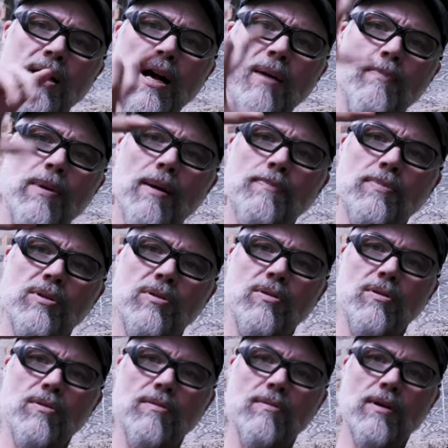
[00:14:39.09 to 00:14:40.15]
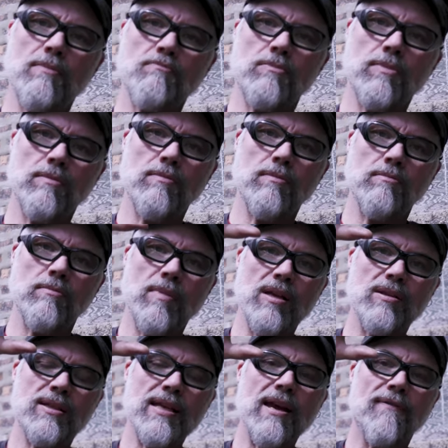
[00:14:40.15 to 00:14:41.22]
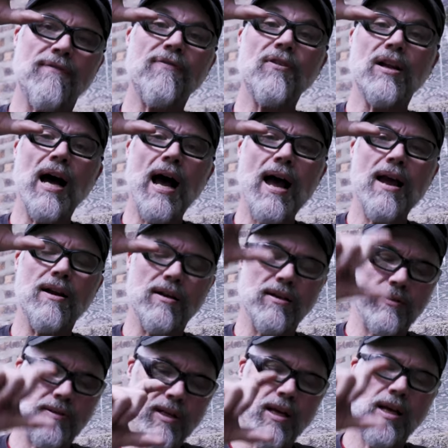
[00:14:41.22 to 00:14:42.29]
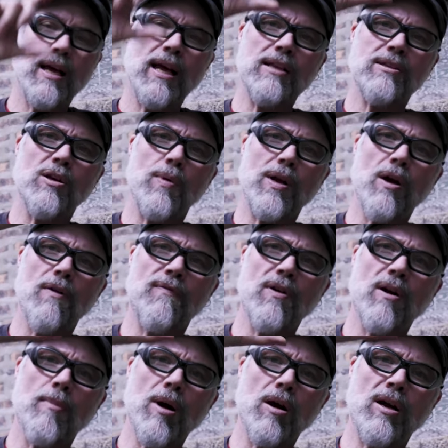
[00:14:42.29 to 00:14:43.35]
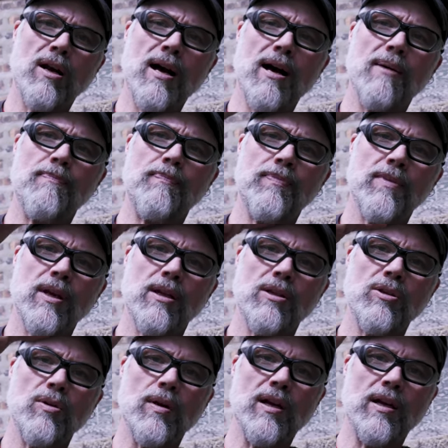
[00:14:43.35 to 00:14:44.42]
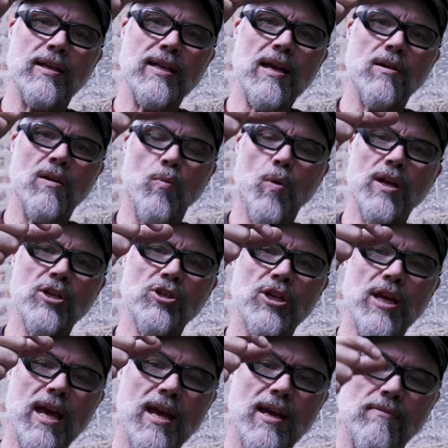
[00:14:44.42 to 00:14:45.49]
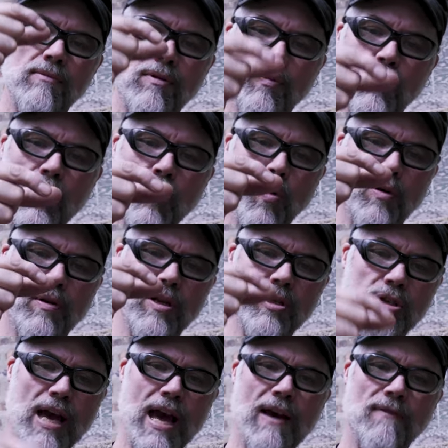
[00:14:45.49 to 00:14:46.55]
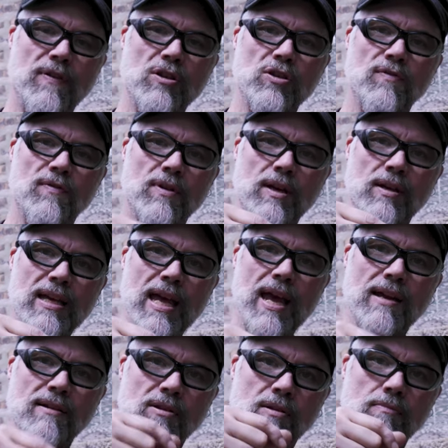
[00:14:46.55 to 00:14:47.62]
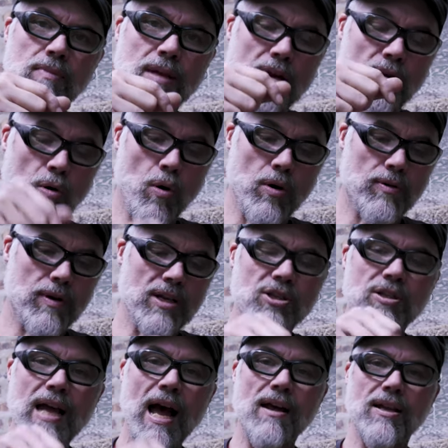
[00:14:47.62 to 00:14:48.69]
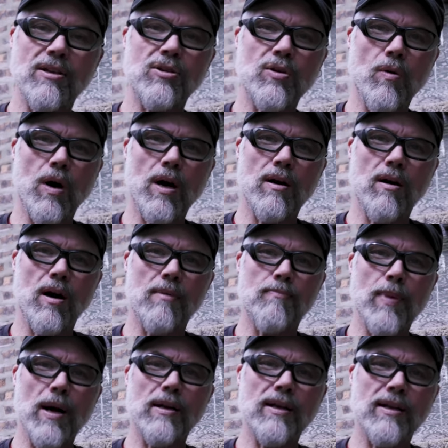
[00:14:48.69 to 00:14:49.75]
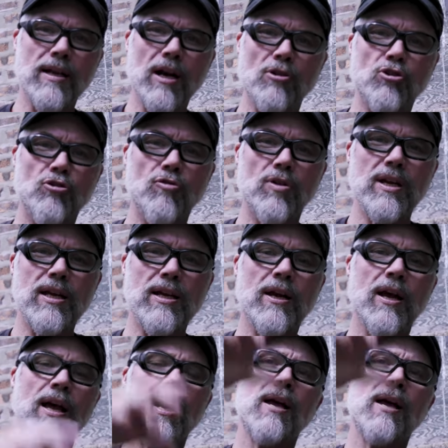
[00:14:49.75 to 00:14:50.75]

our cup up to maybe say a foot higher. And so we go from our cup to a 1-inch gate, 3/4 inch, 1/2 inch gate, then 1/4 inch down into our button and our tree.